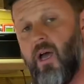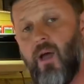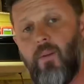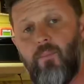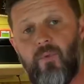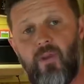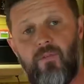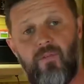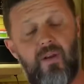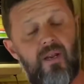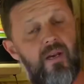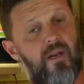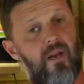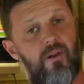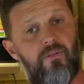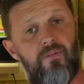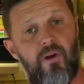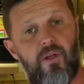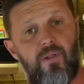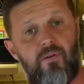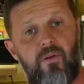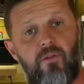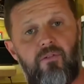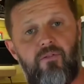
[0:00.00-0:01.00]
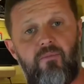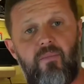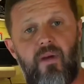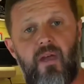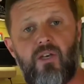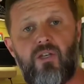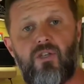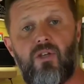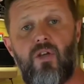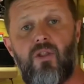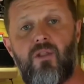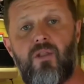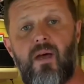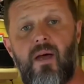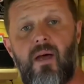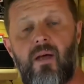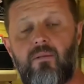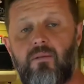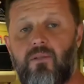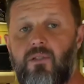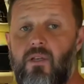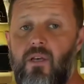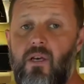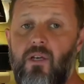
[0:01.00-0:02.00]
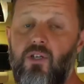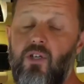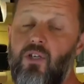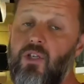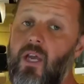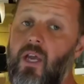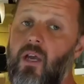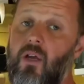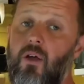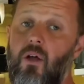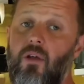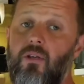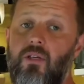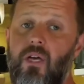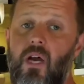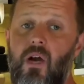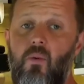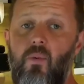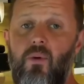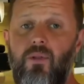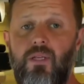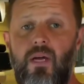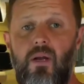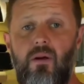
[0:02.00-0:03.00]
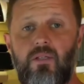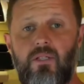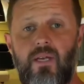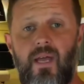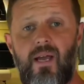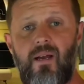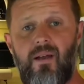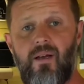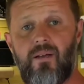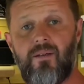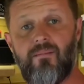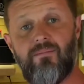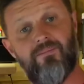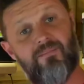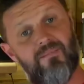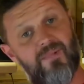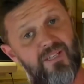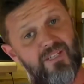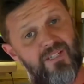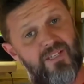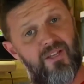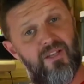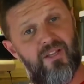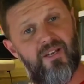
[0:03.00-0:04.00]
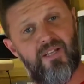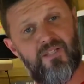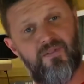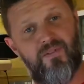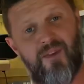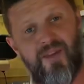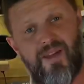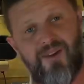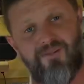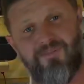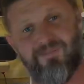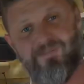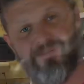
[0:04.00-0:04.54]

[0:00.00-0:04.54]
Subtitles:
If you need any further information on that, just get in contact with Daryl Taylor. See you on the next video.